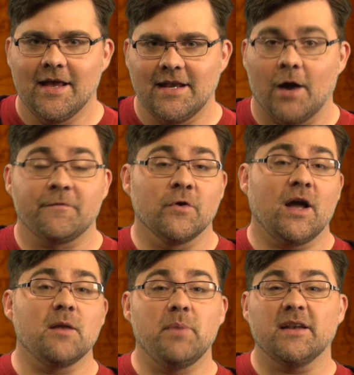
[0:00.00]
Now, if you're
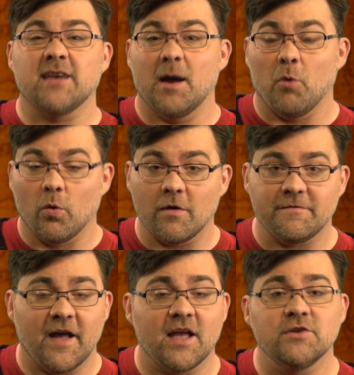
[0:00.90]
not a big-time horror
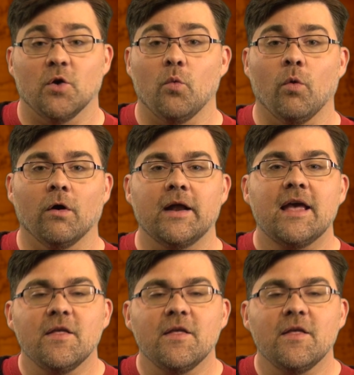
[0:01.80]
fan, don't worry.